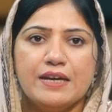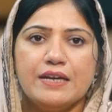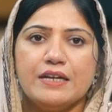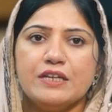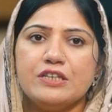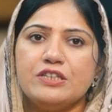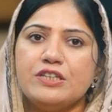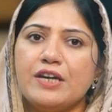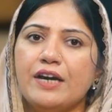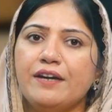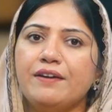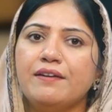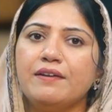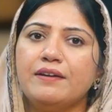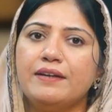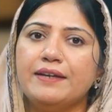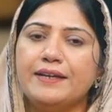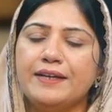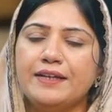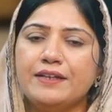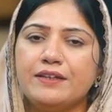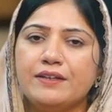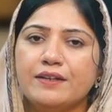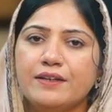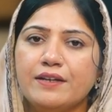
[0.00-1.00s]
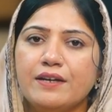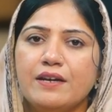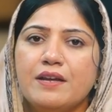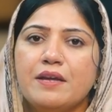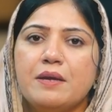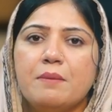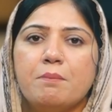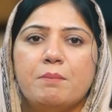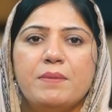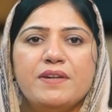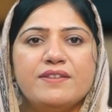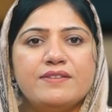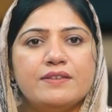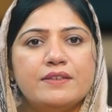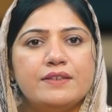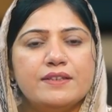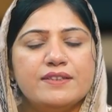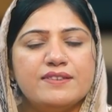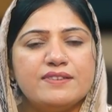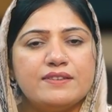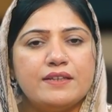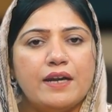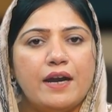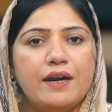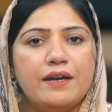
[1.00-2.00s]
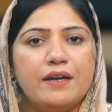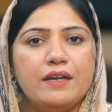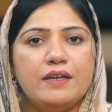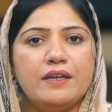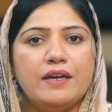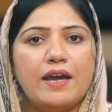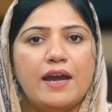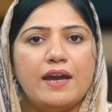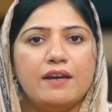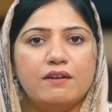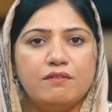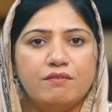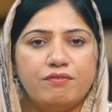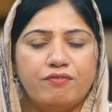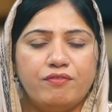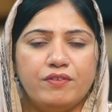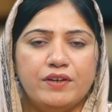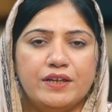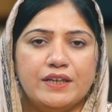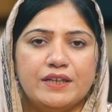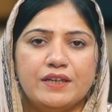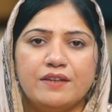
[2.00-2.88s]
Yet later, misunderstanding and fear